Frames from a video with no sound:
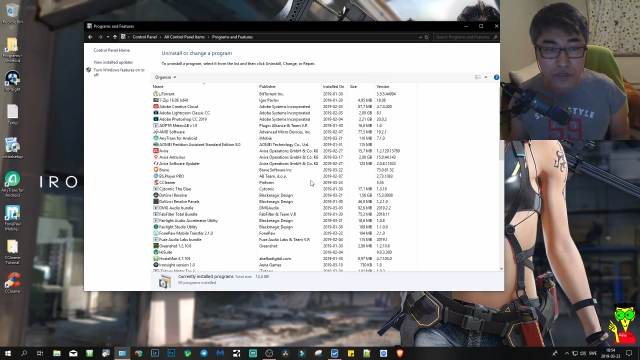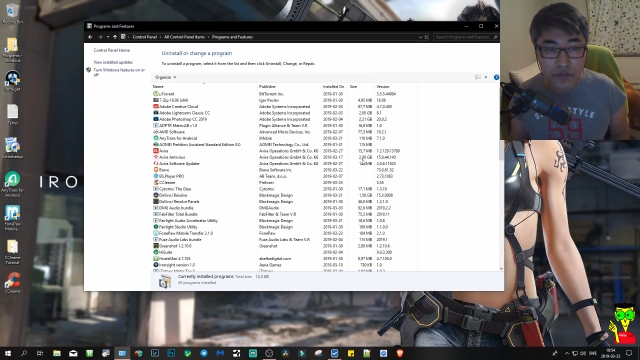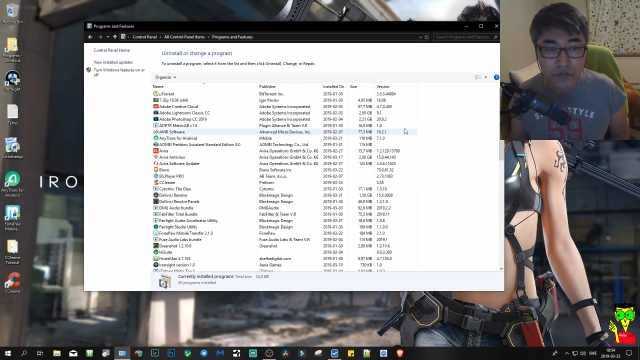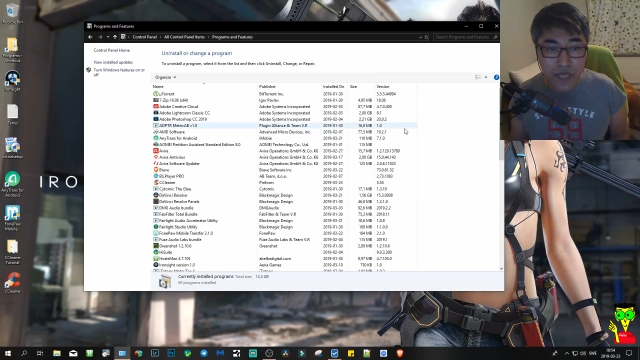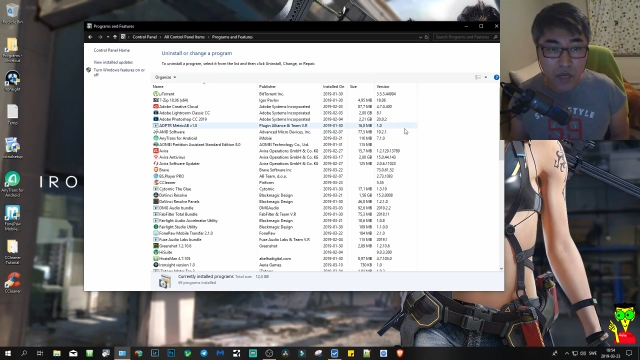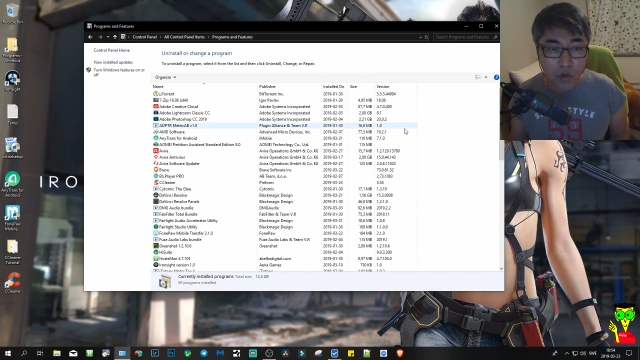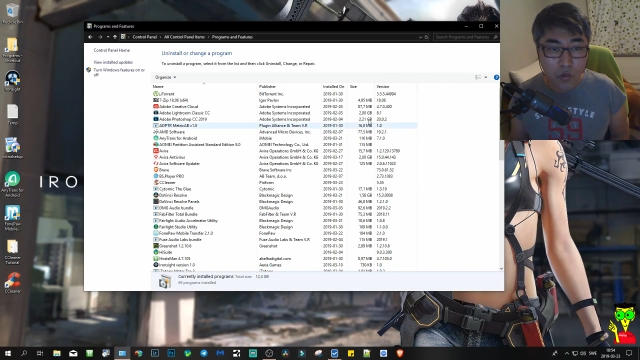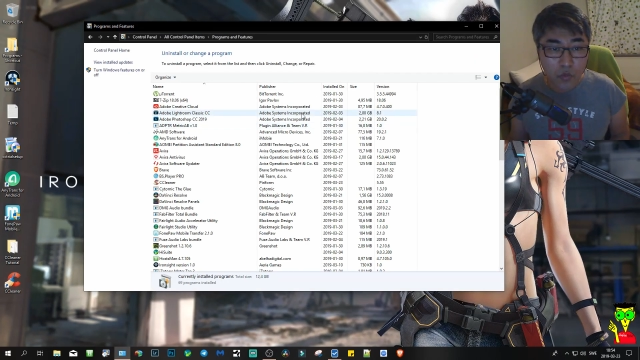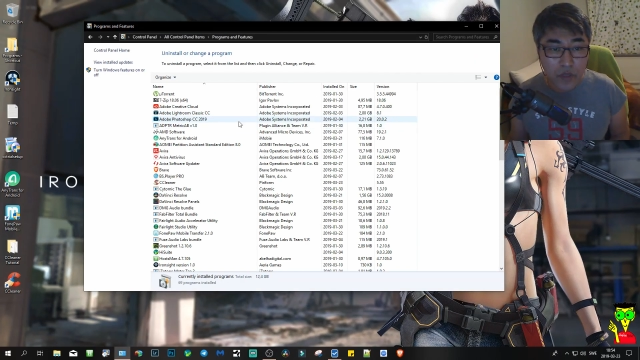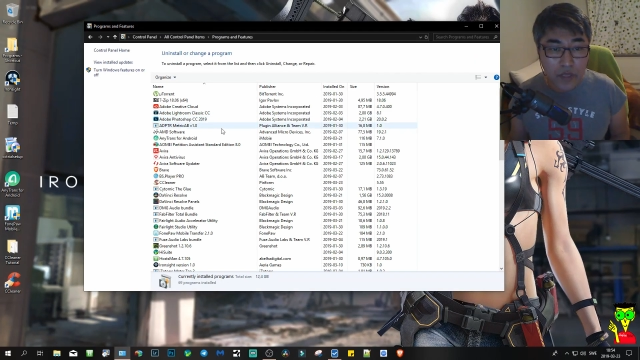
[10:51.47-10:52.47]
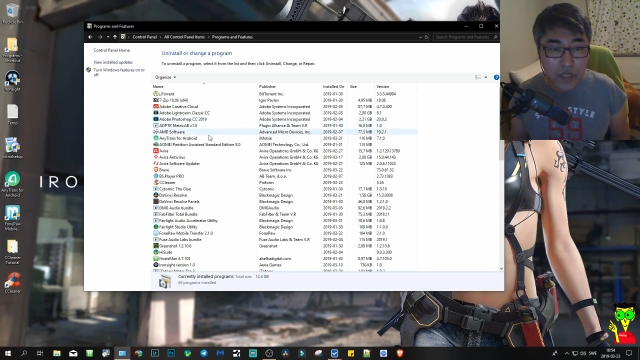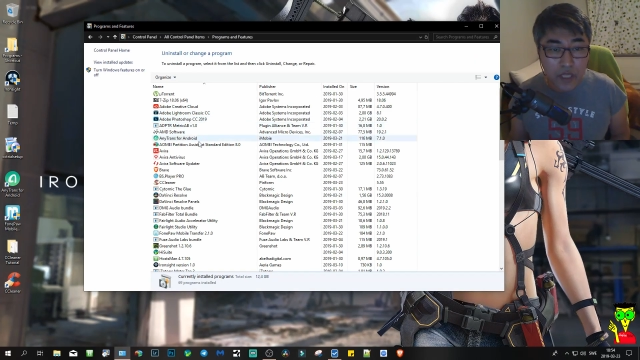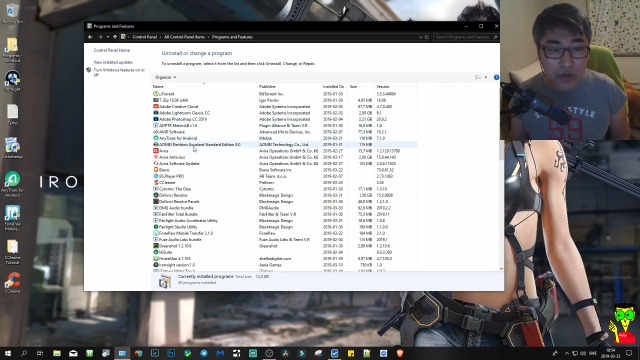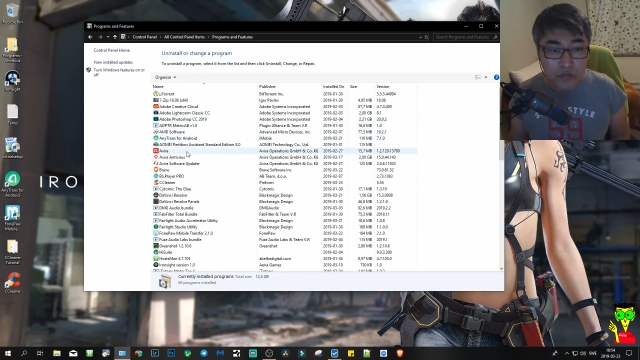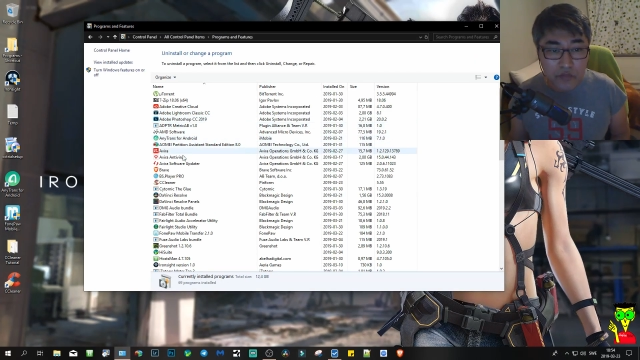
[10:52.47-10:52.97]
Now
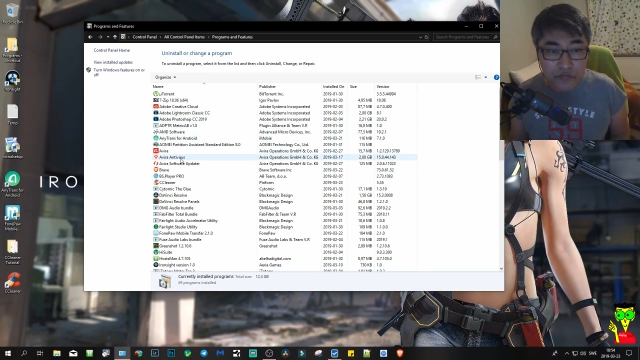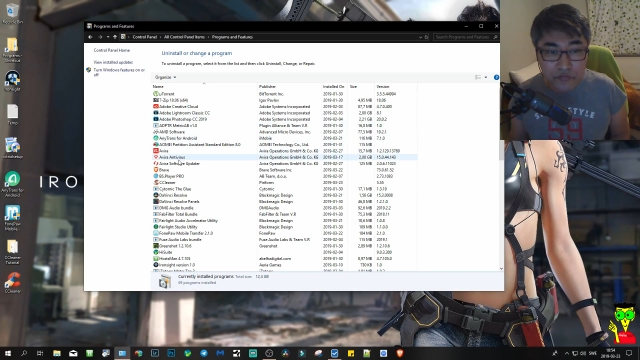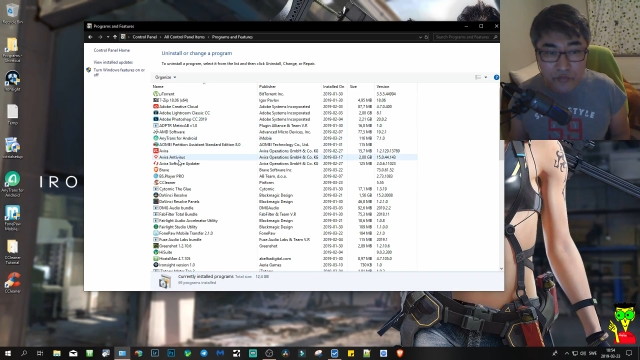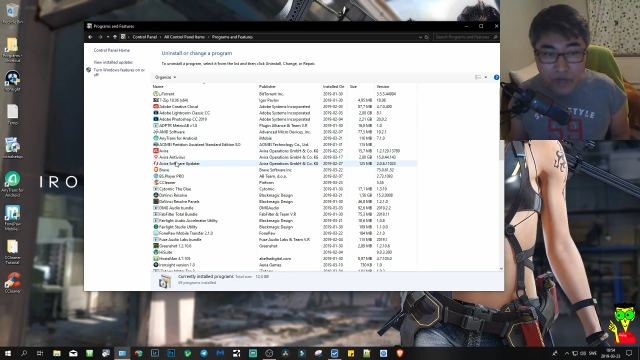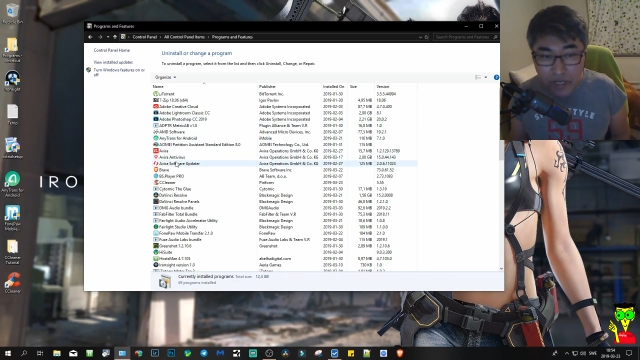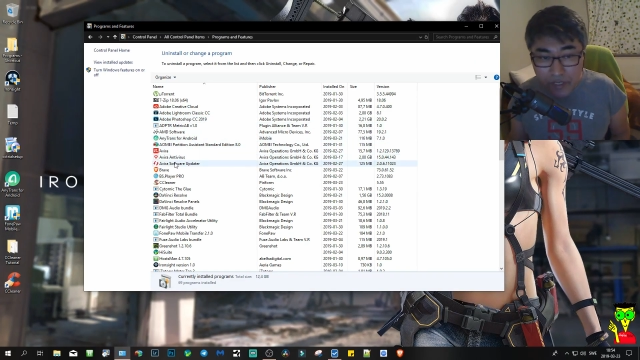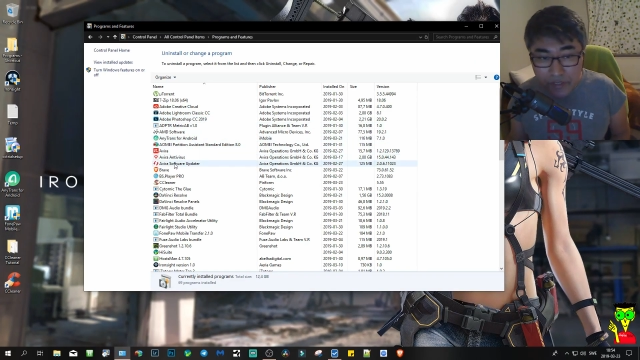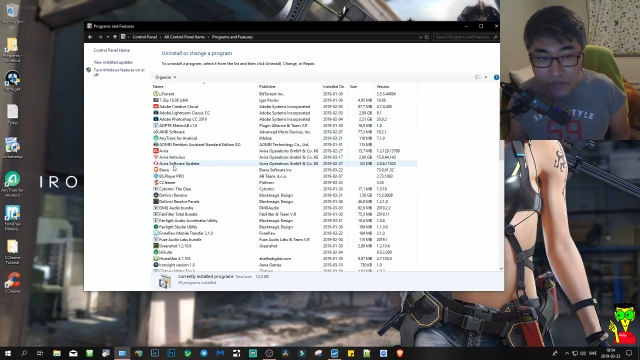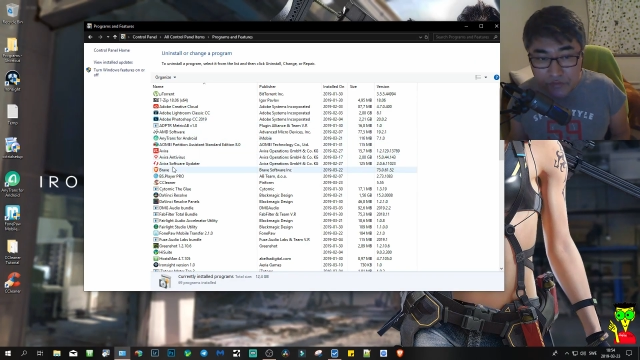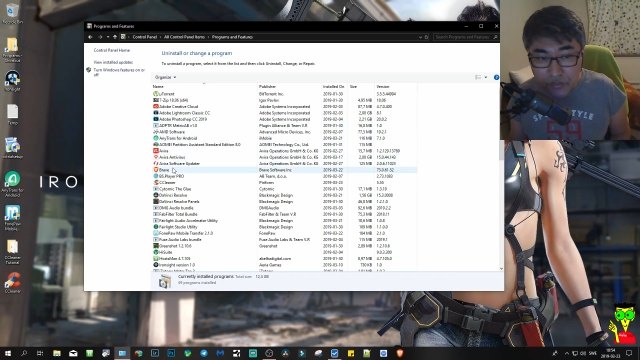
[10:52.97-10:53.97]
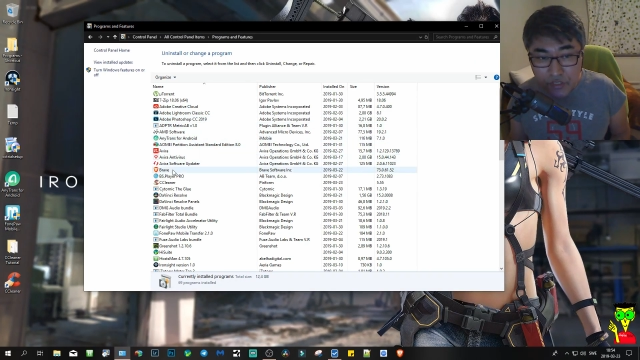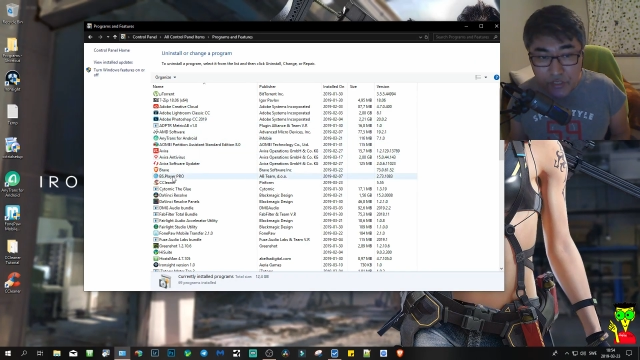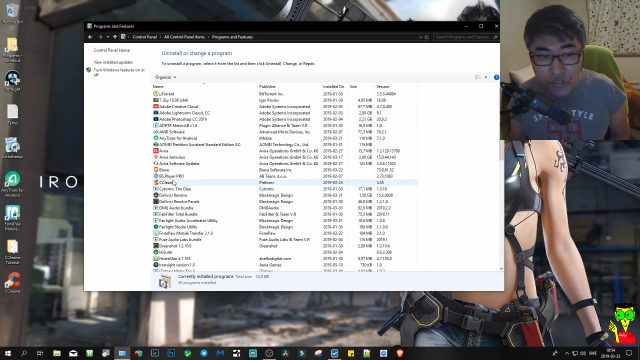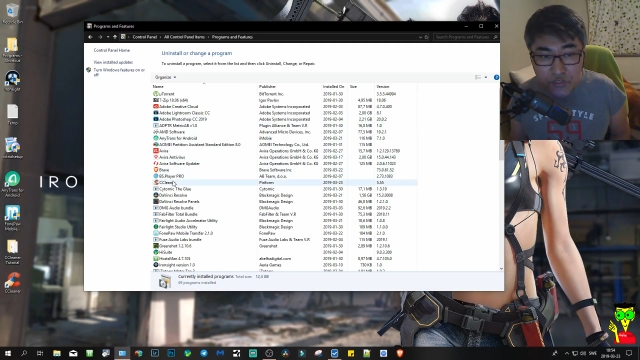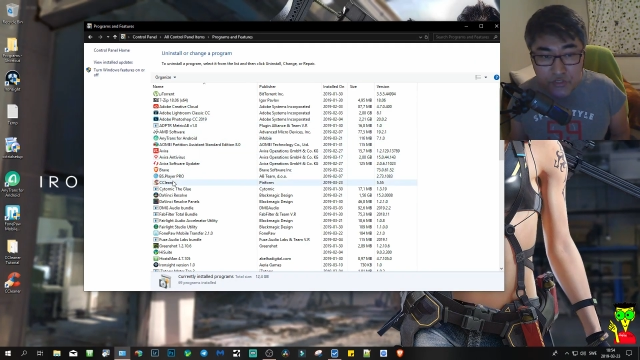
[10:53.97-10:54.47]
we find
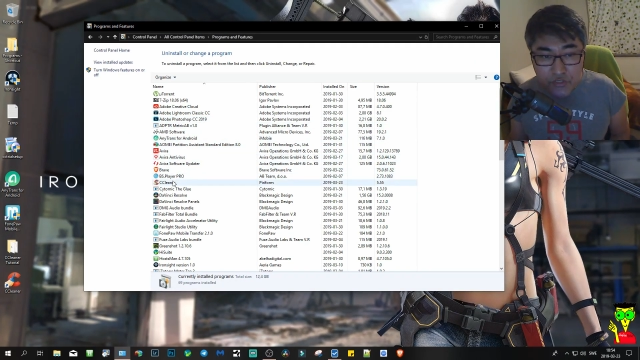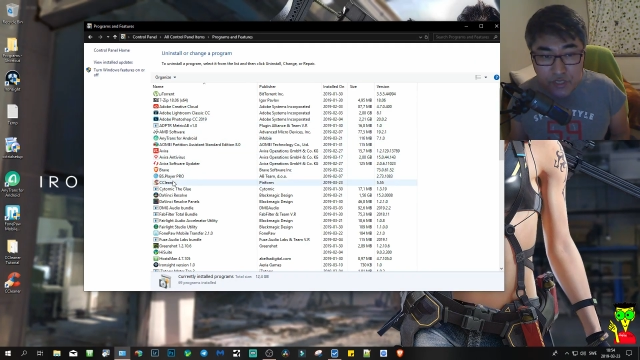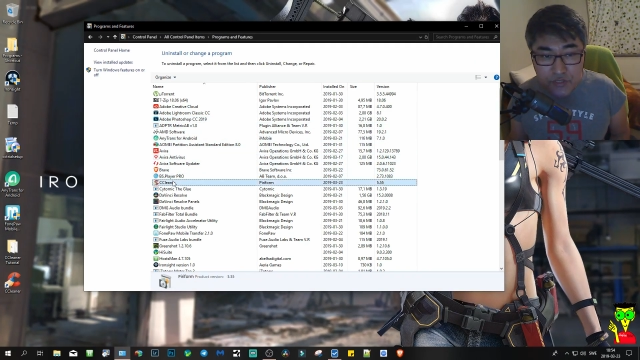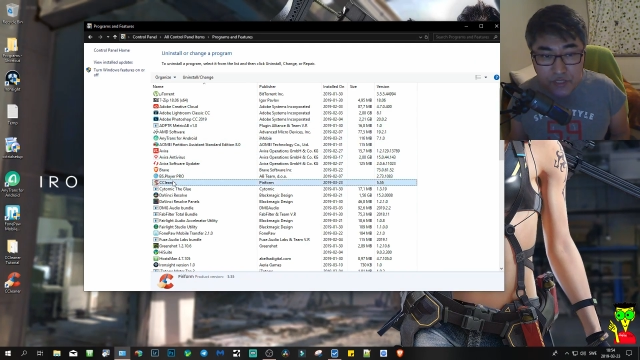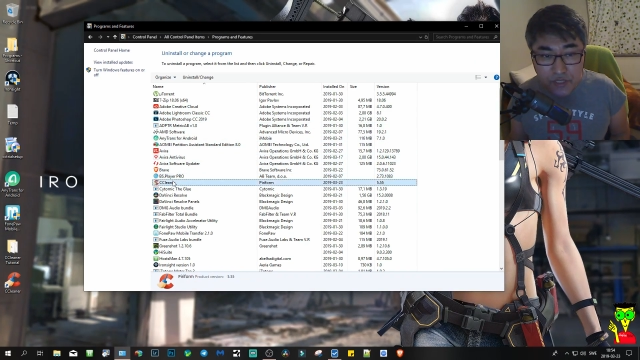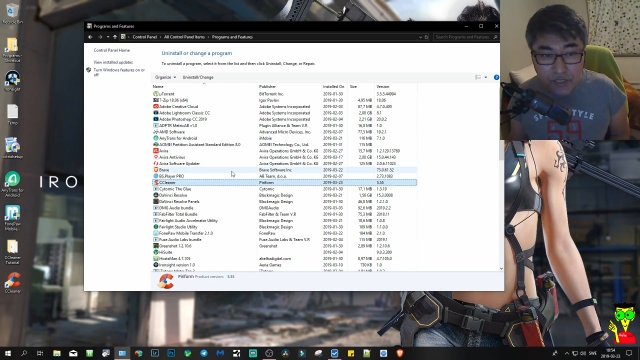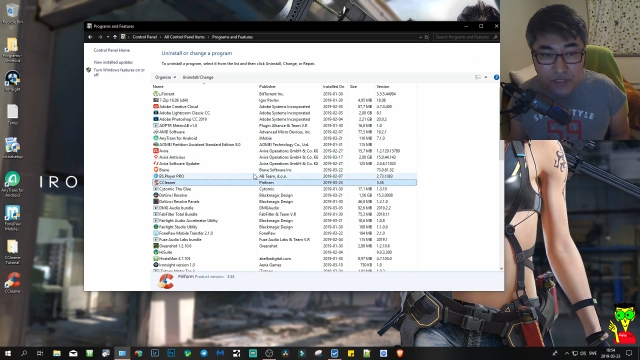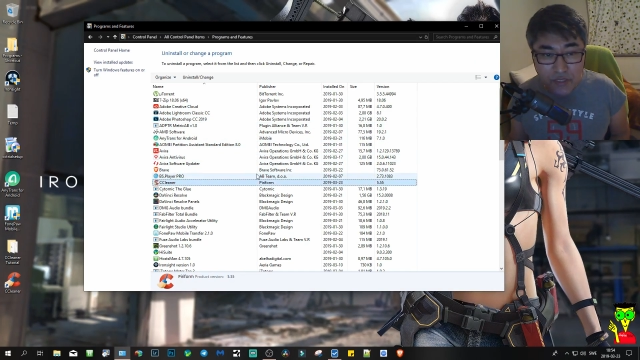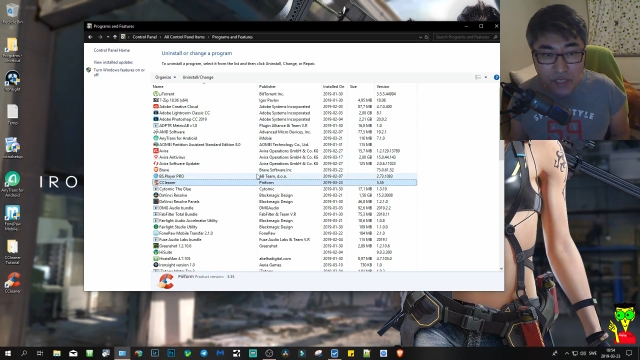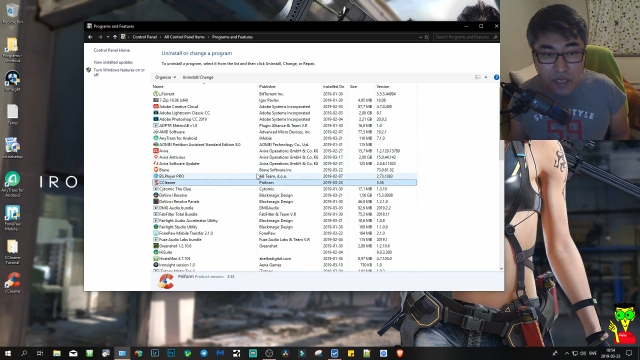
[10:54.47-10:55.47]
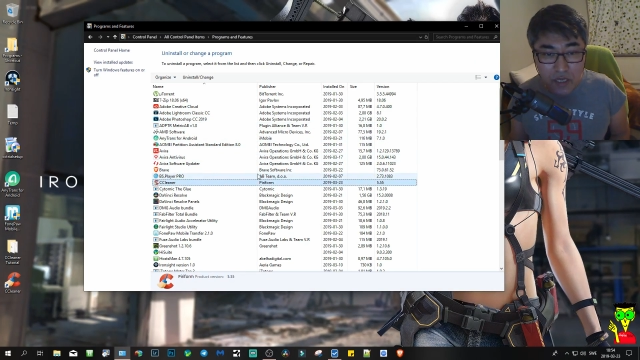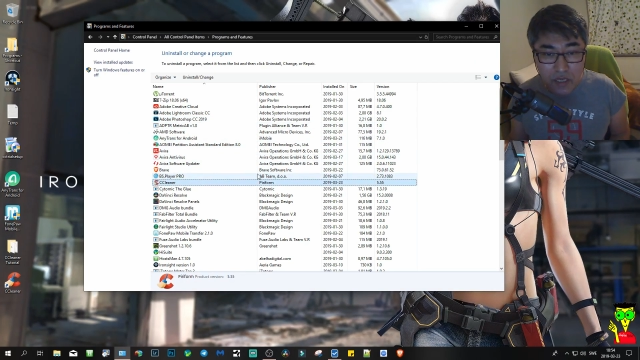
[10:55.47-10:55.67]
CCleaner.